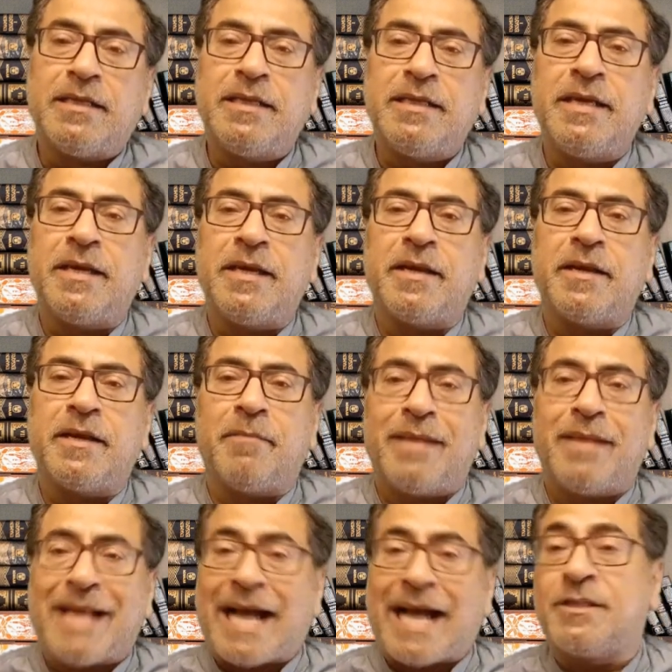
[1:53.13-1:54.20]
the
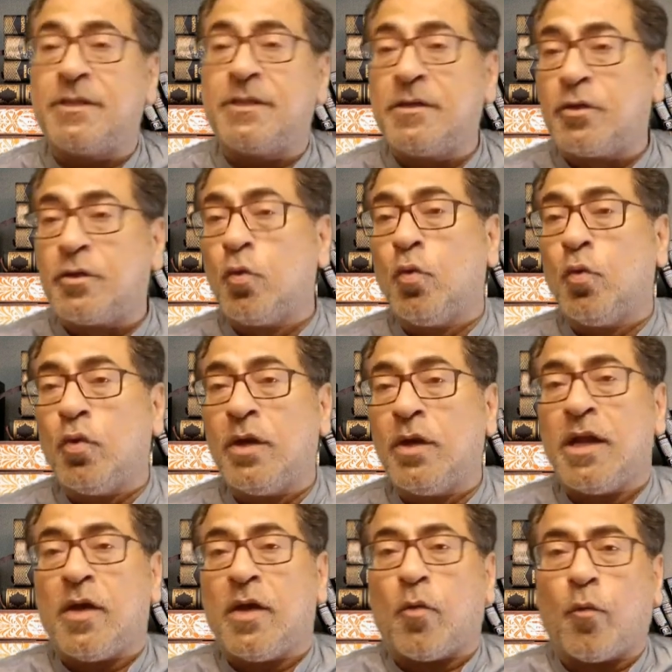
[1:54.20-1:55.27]
Manhattan
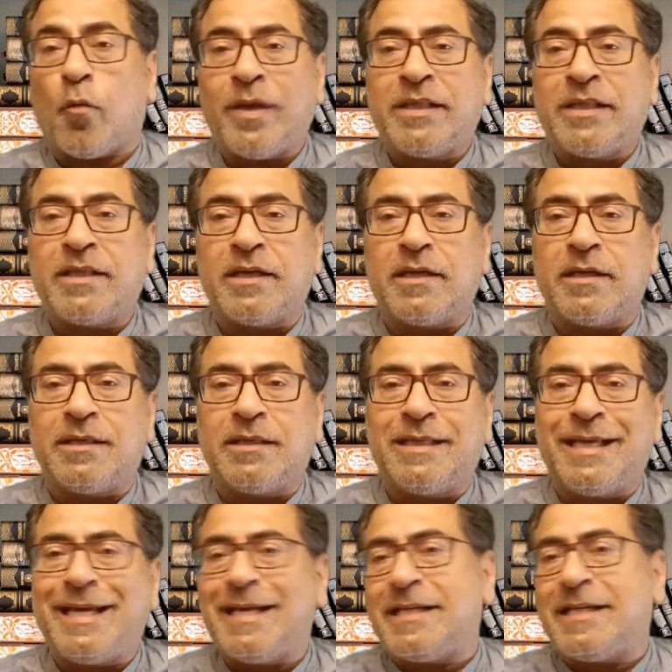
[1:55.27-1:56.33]
rule with
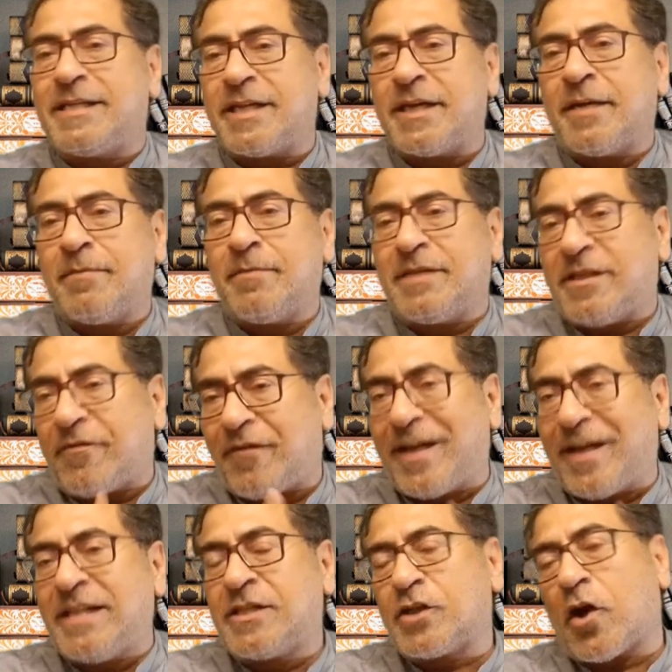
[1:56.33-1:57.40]
the term
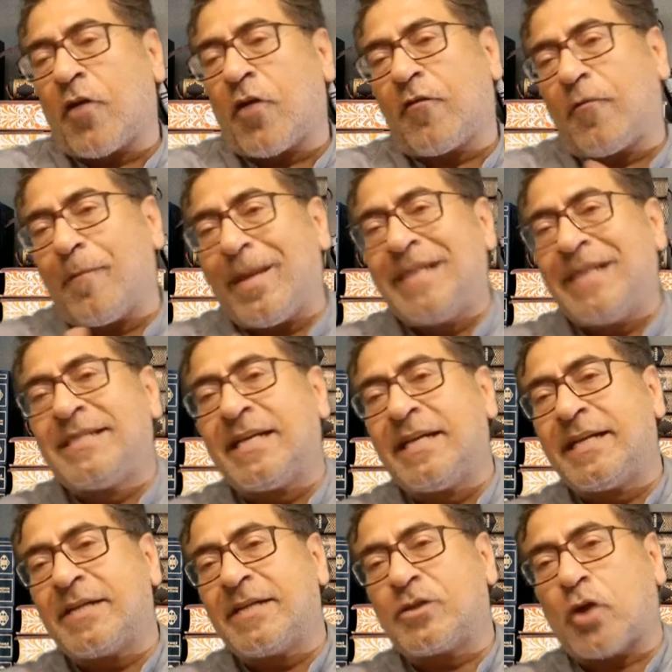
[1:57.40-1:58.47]
defense of
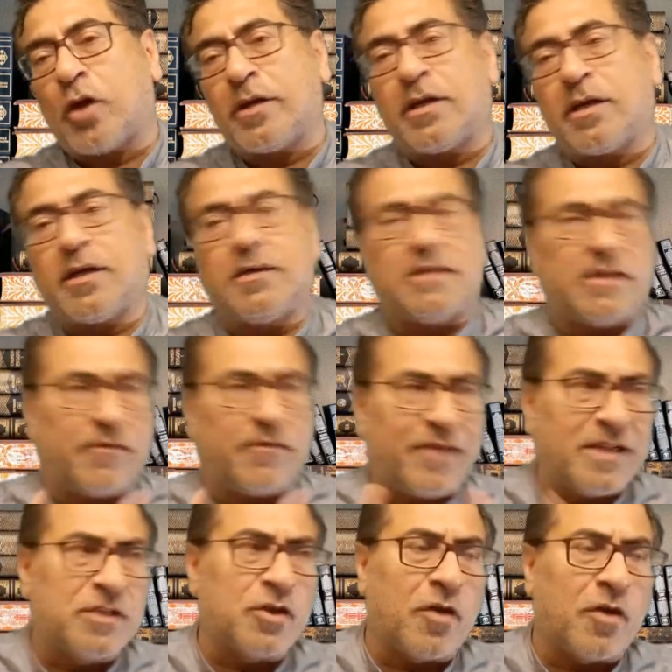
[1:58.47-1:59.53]
mental disorder,
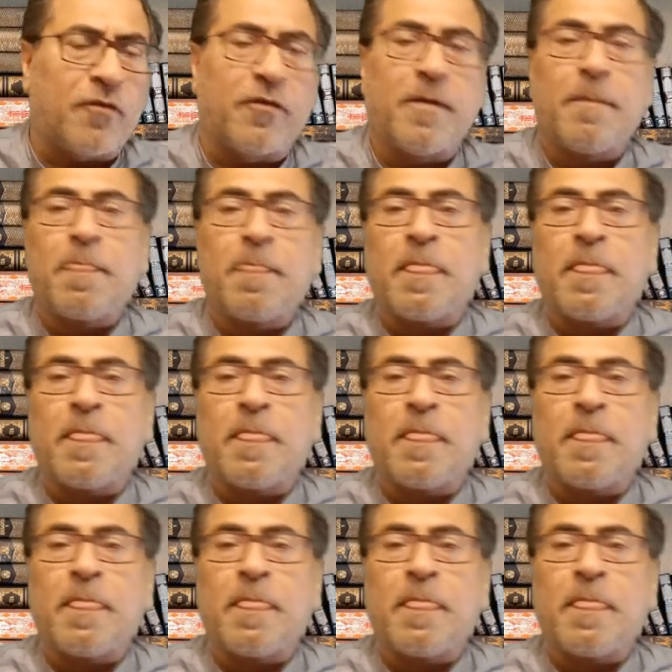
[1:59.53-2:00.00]
defense of